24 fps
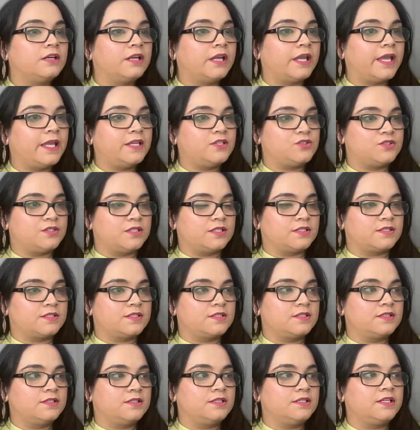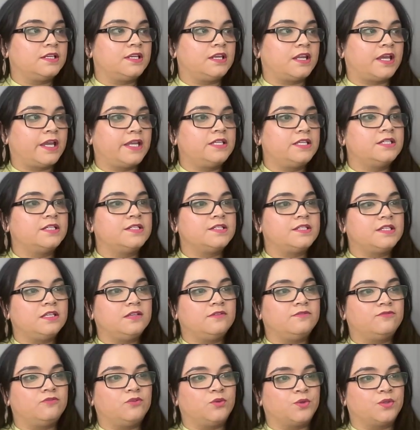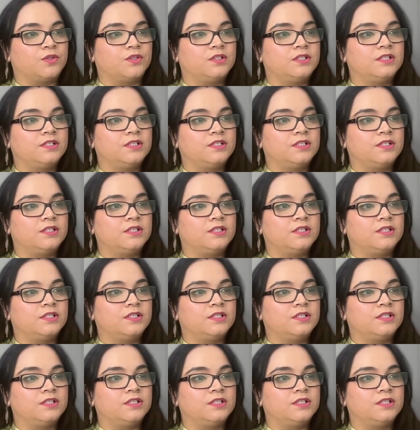h6, knight c4.